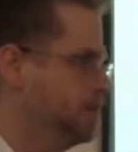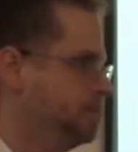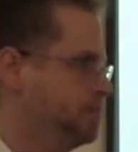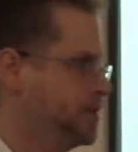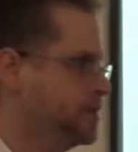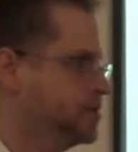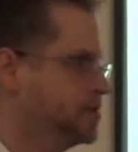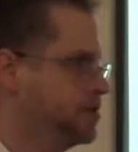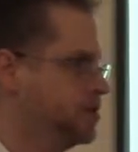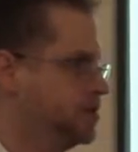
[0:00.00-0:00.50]

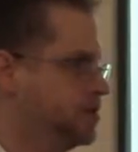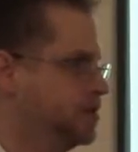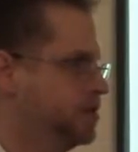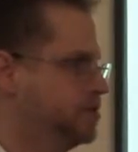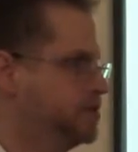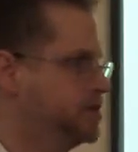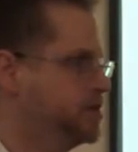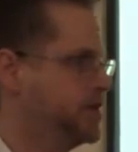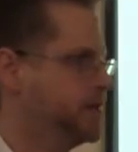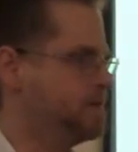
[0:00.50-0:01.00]
Because you,
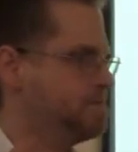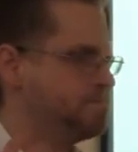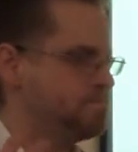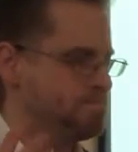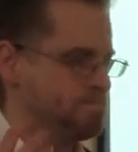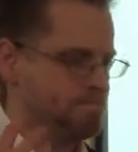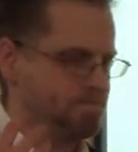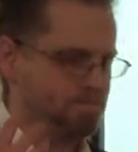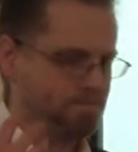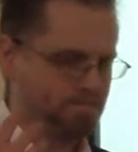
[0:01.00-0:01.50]
you
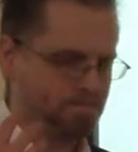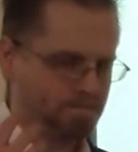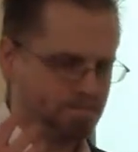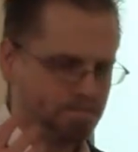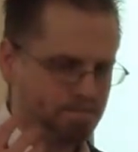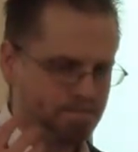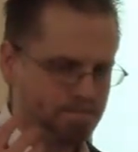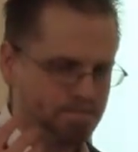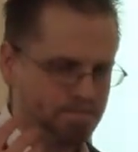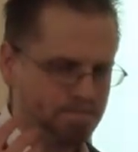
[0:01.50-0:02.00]
see,
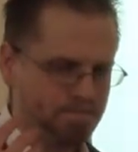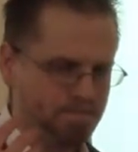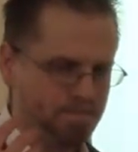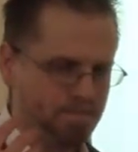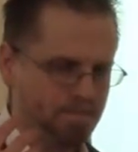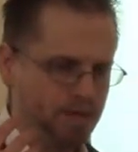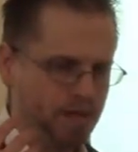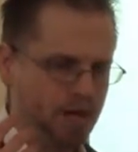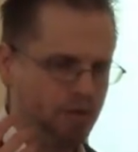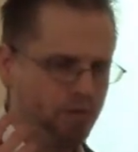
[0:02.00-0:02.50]

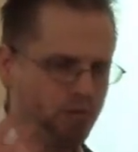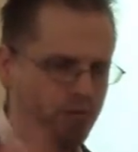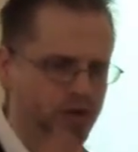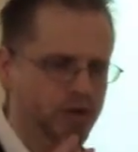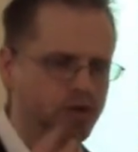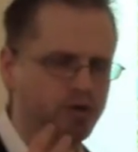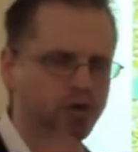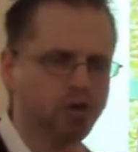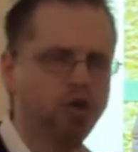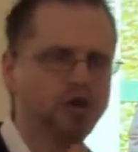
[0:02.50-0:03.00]
if
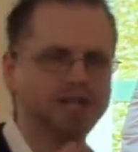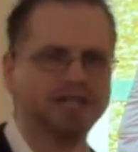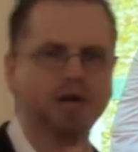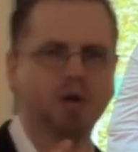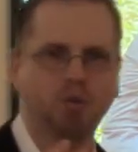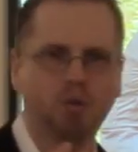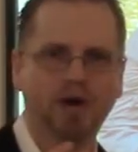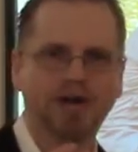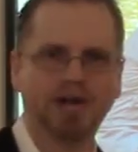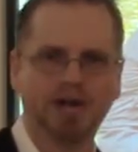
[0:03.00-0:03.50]
we looked
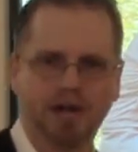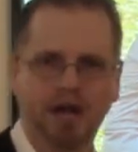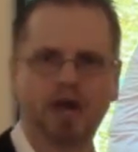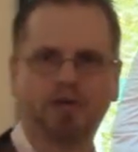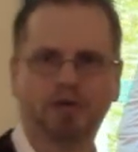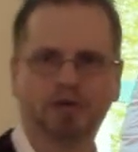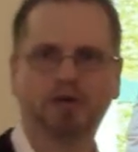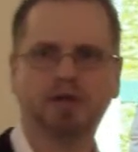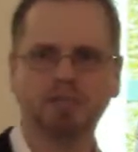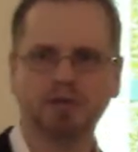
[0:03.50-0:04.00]
at one
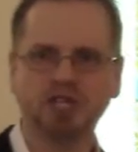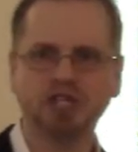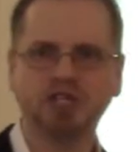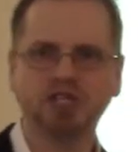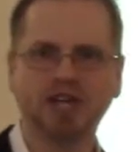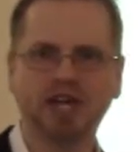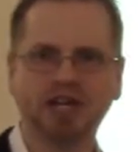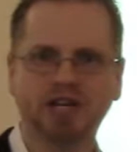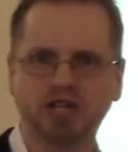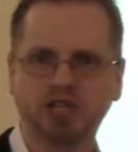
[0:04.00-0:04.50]
another, let me
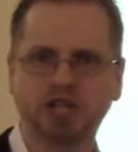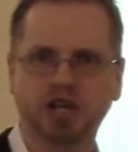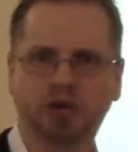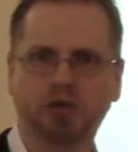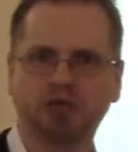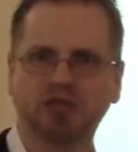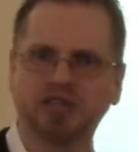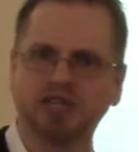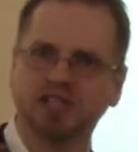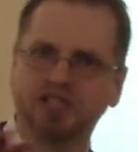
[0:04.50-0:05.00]
just say in a
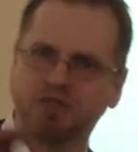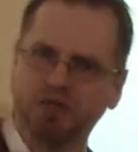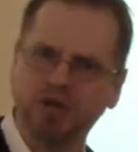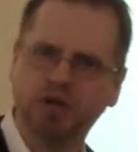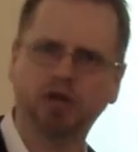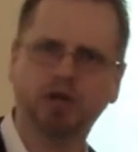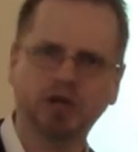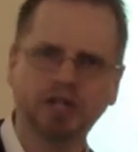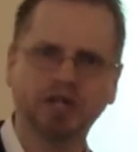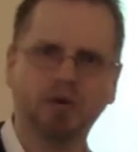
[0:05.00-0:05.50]
general sense, if
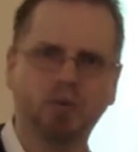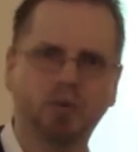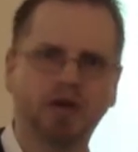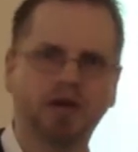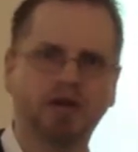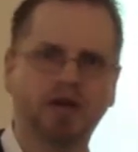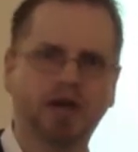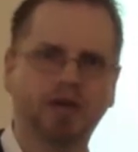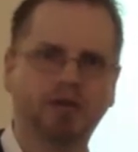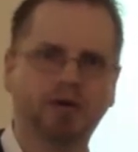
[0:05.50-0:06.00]
we looked at
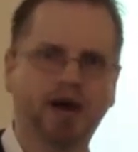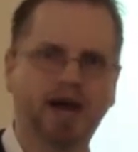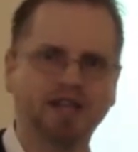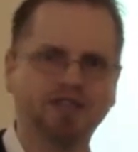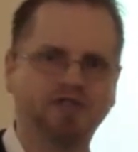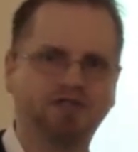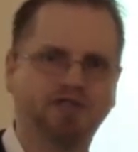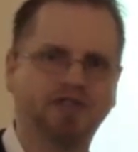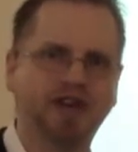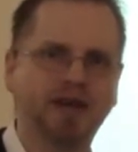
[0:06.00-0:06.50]
one another
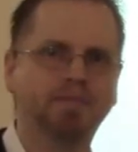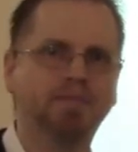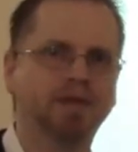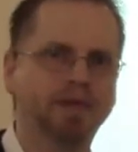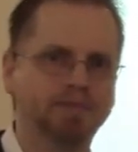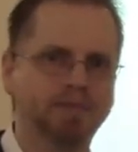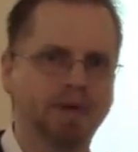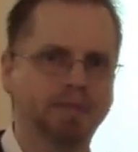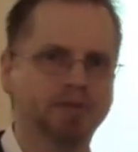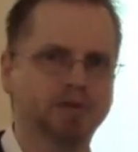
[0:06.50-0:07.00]
as
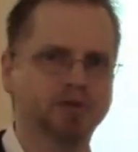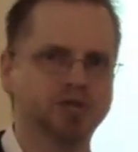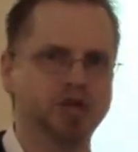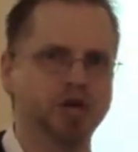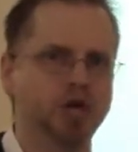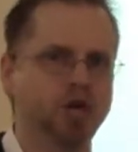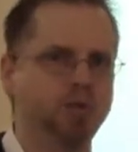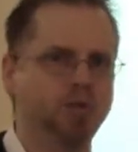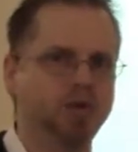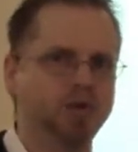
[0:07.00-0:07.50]
family members,
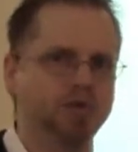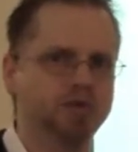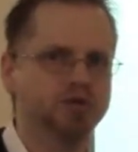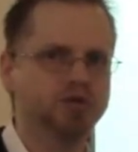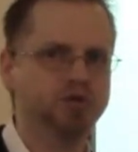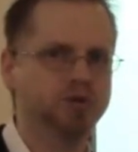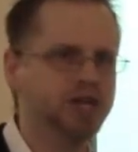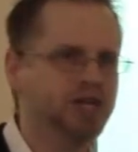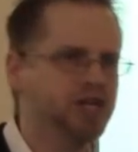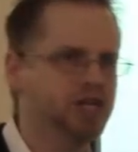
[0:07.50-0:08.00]
we would
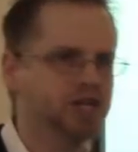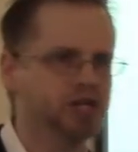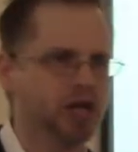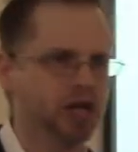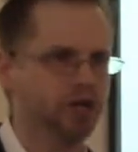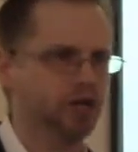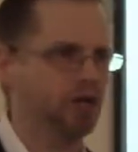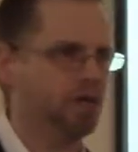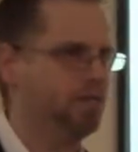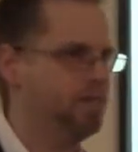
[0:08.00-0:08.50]
treat each
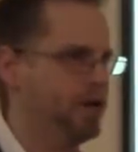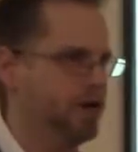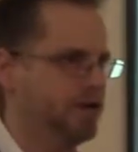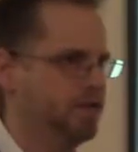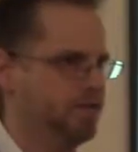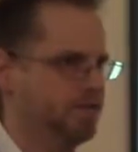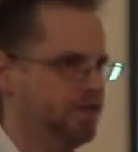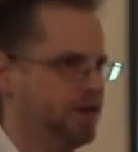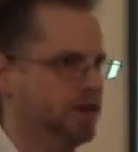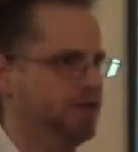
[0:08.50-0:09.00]
other
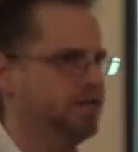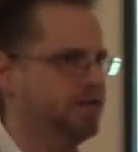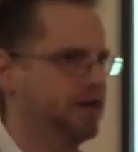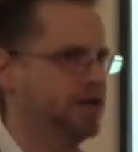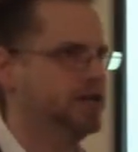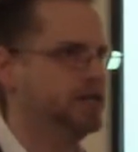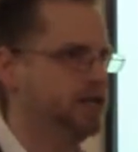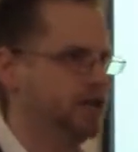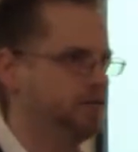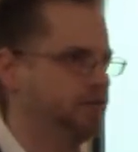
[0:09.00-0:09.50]
very,
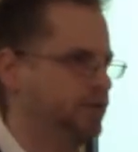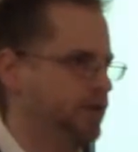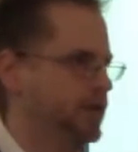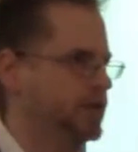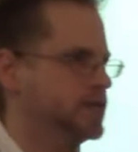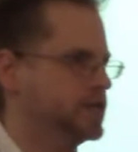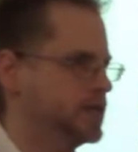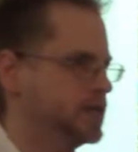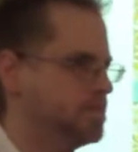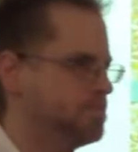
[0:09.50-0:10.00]
very
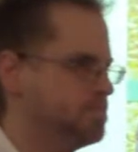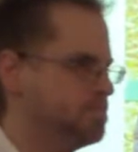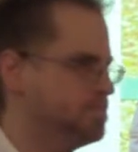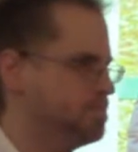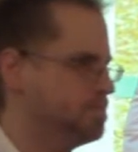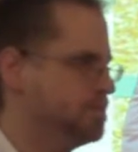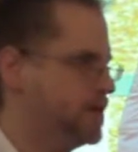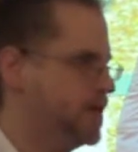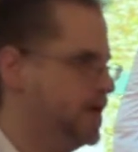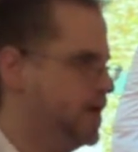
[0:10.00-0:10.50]
different.
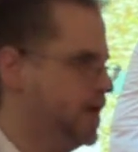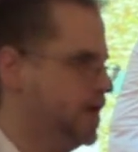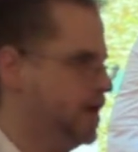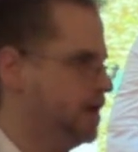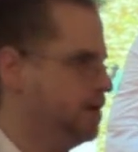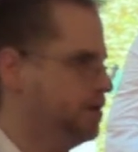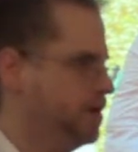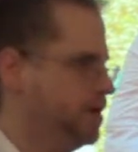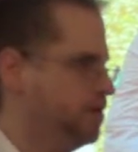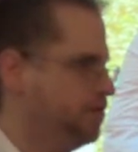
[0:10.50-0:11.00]

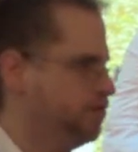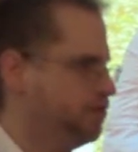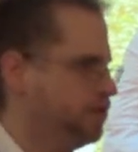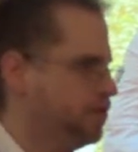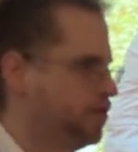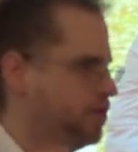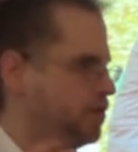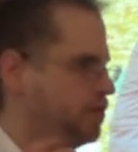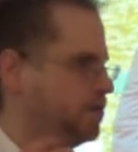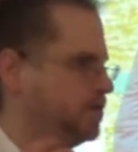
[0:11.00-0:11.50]

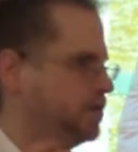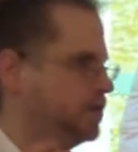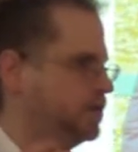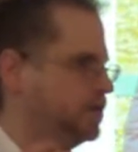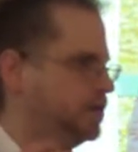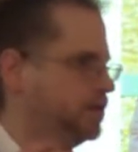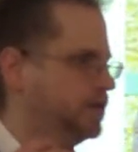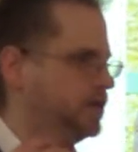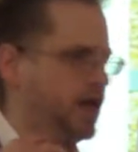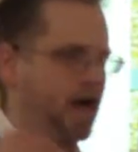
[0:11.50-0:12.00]
If
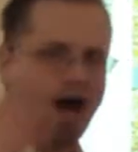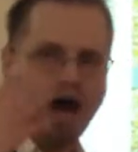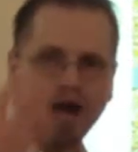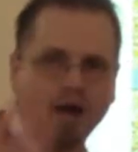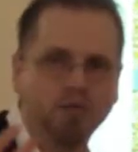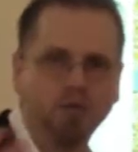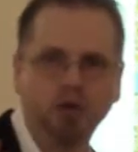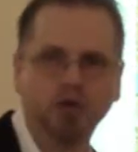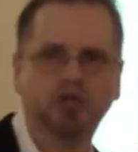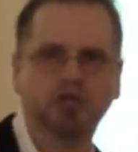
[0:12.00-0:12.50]

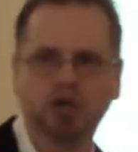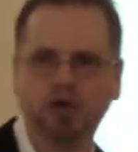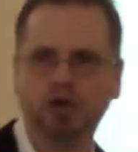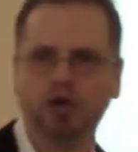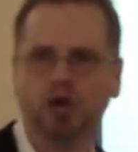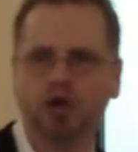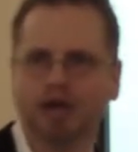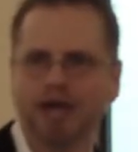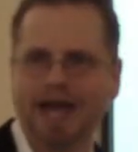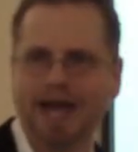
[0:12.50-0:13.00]
I were to
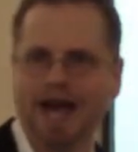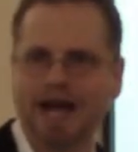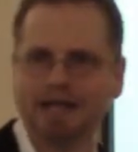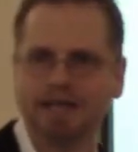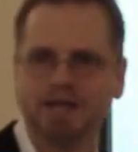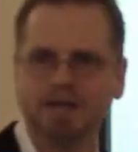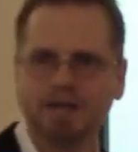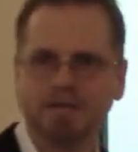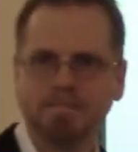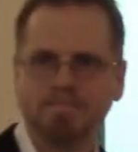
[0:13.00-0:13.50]
look
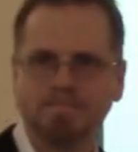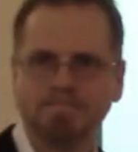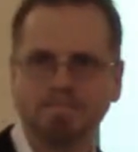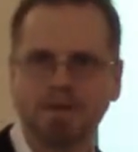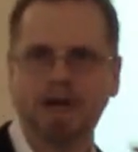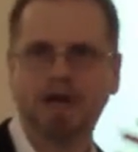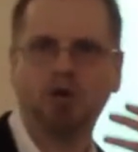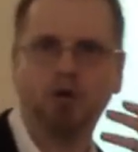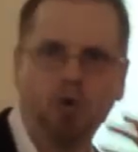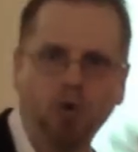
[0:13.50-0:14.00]
at
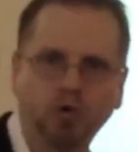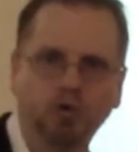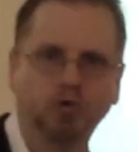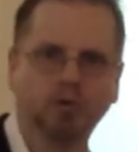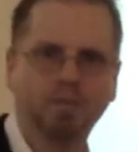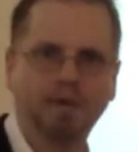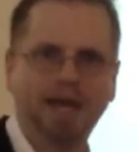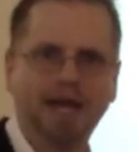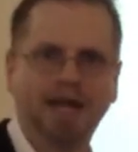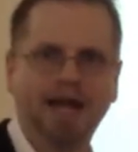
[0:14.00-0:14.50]
an
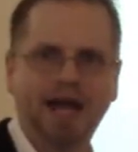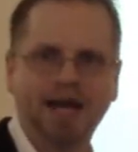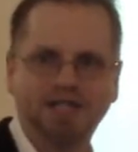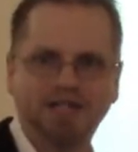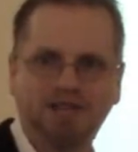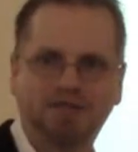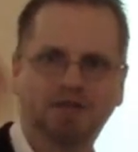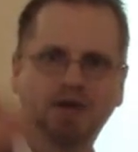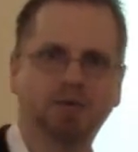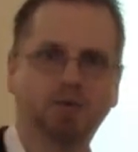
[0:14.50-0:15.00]
older man as if